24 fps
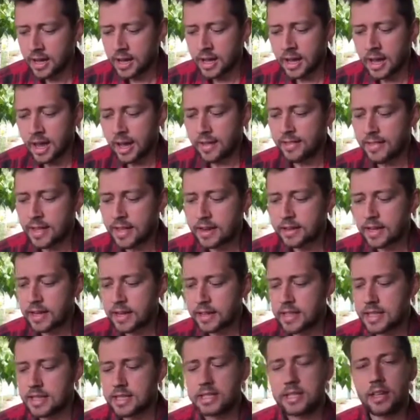And then
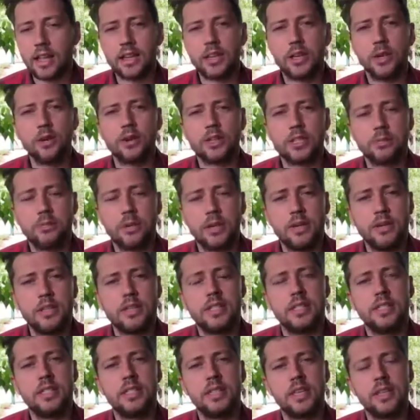get things like your
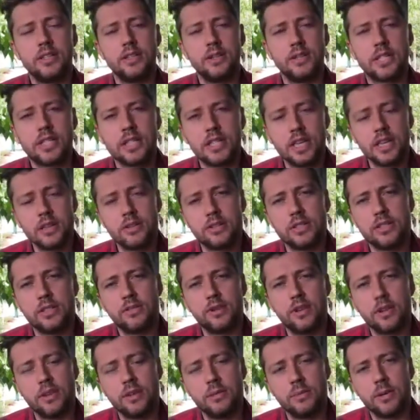experiences and your skills.
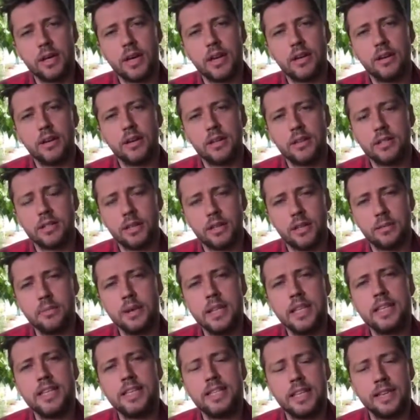You've got to be able to, it's like a
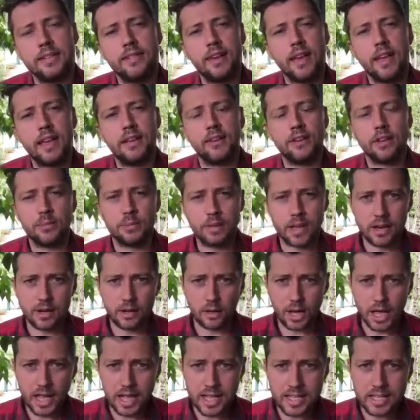mini CV, you've got to be able
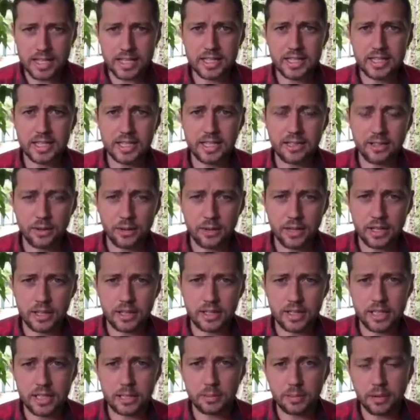to easily and
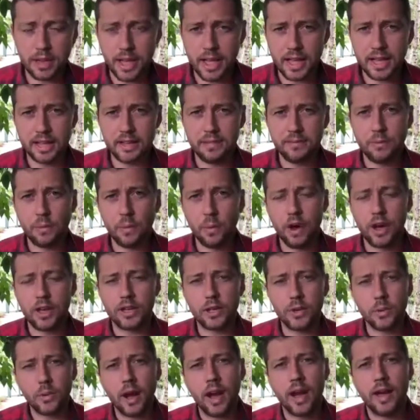quickly explain why
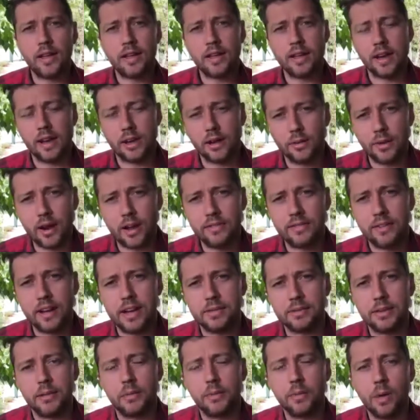you are a great
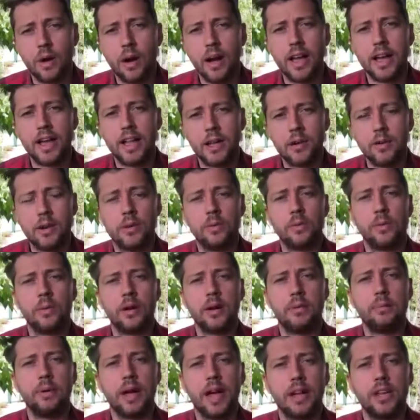farmer and why anyone will
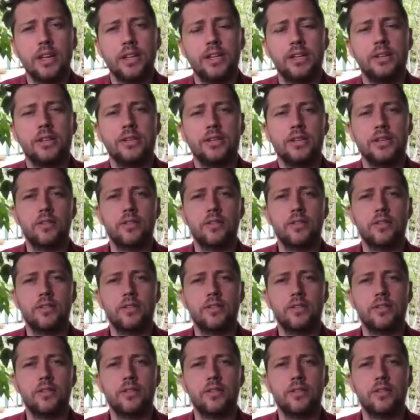want to back you.